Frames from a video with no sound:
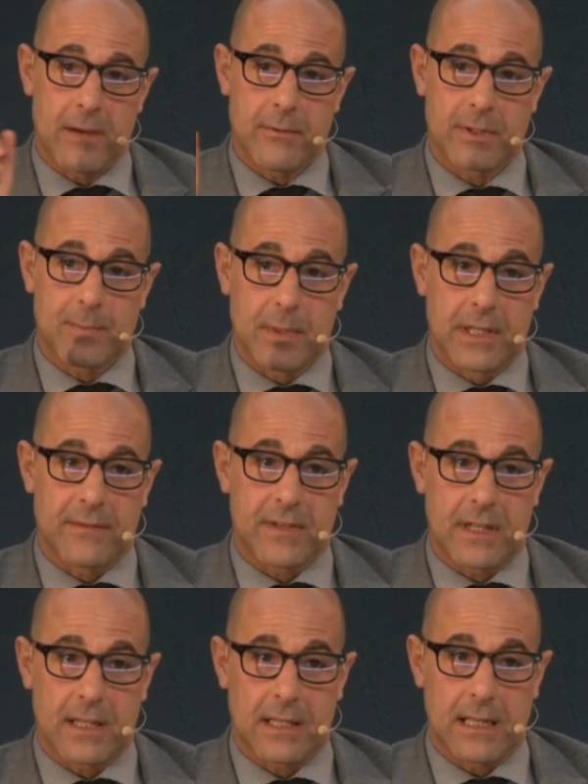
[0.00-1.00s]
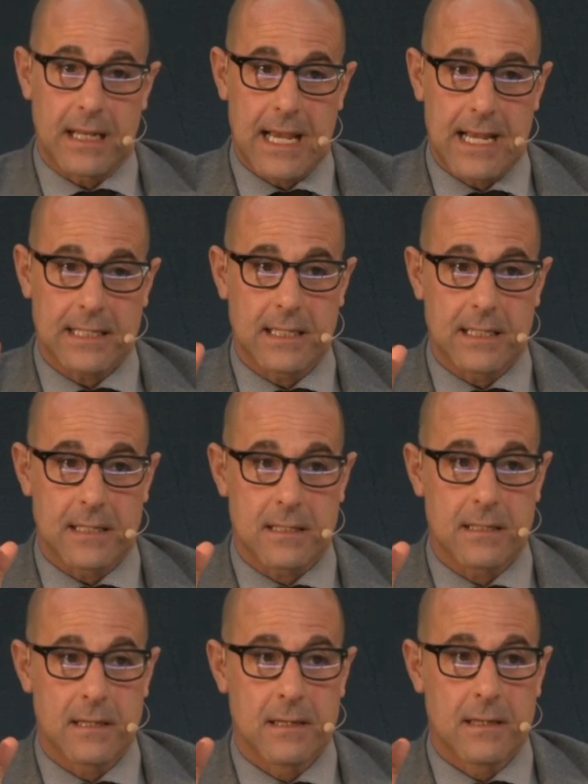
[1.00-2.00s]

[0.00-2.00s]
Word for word: always believe that that acting is